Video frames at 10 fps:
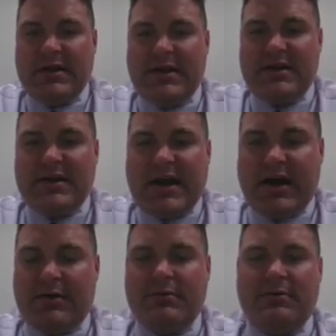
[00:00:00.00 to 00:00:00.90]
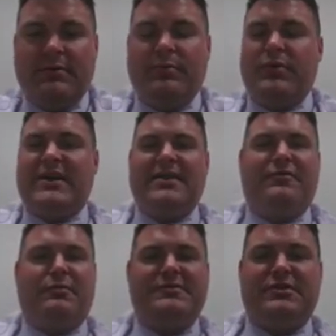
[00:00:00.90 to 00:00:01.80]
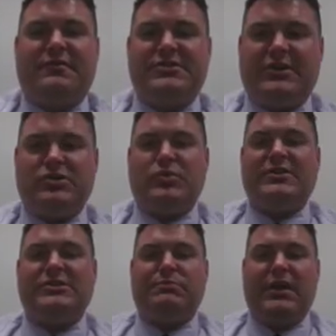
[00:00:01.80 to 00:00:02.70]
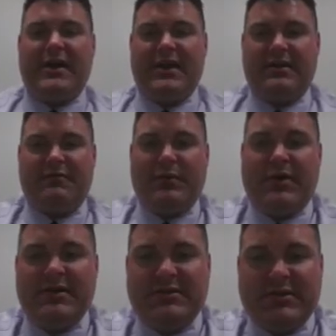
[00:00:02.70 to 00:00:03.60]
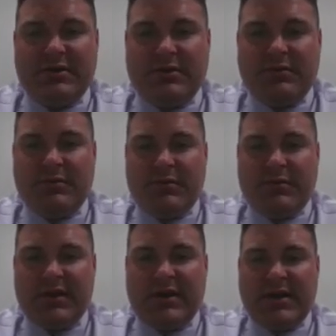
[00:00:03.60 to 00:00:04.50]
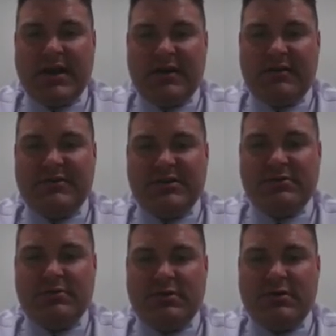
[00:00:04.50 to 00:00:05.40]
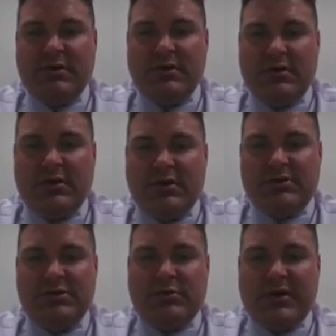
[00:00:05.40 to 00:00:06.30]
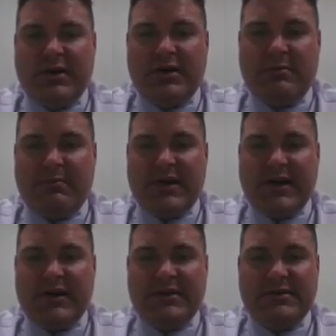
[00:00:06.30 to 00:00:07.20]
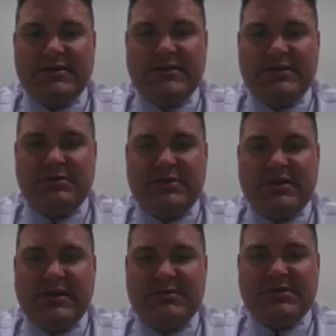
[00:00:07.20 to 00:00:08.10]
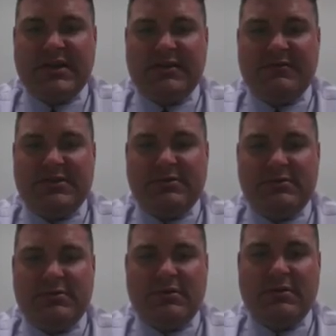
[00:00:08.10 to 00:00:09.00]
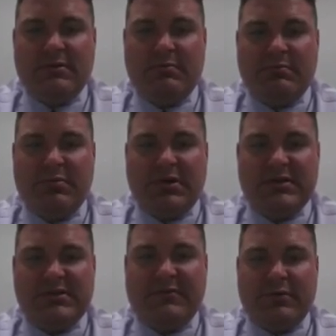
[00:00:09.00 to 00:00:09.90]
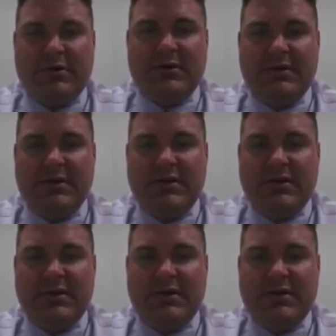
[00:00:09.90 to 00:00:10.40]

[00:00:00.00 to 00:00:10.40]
And now we're not in the form of 0 over 0, so we can just plug in if we want. So we're going to get negative 2 squared minus 2 times negative 2 plus 4.